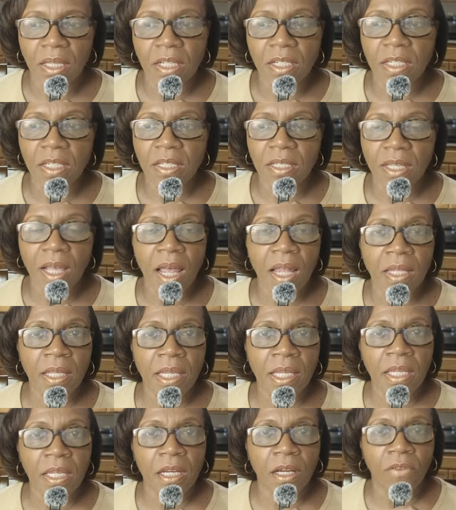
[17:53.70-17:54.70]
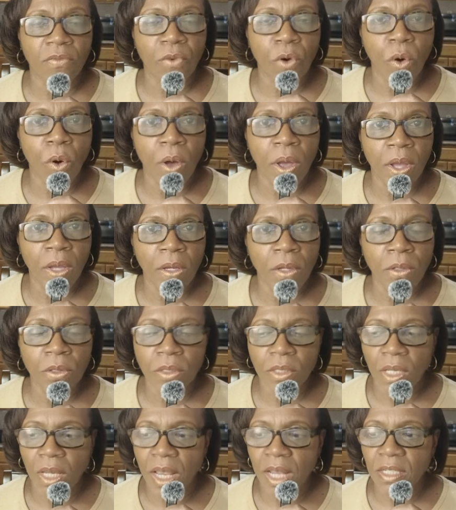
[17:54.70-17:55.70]
this selling of
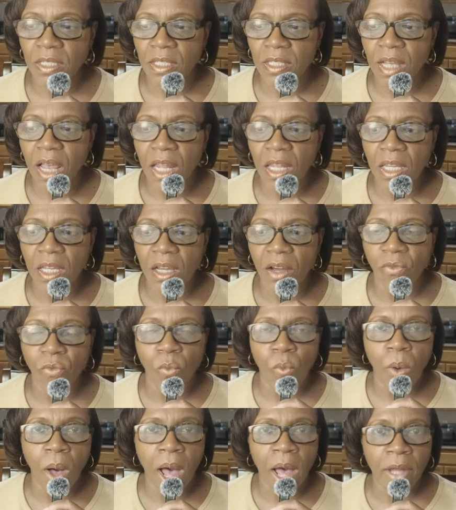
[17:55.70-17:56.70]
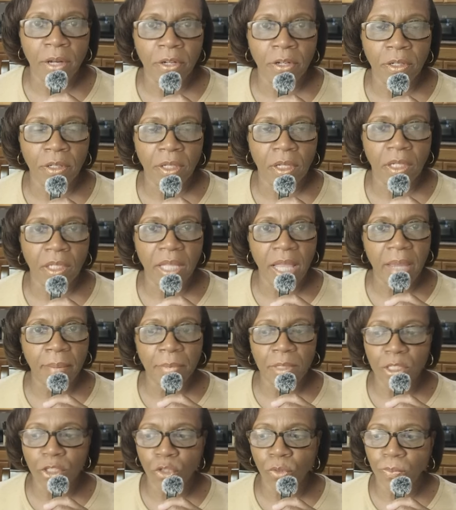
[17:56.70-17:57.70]
oils and selling of water,
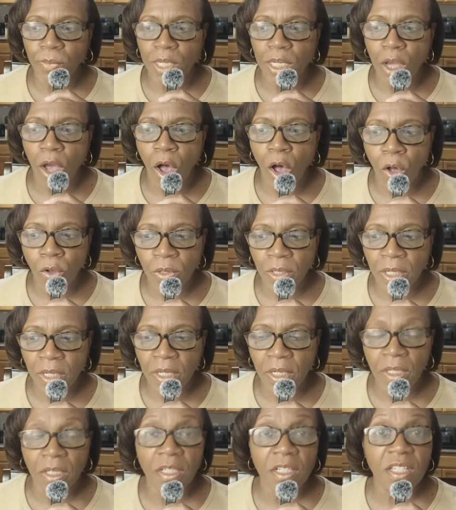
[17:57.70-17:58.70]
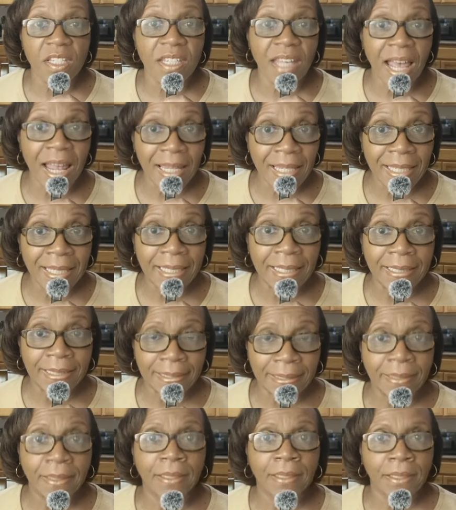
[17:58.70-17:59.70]
claiming to be holy, selling.
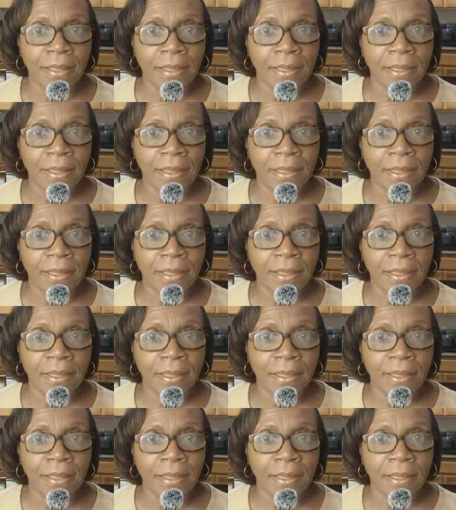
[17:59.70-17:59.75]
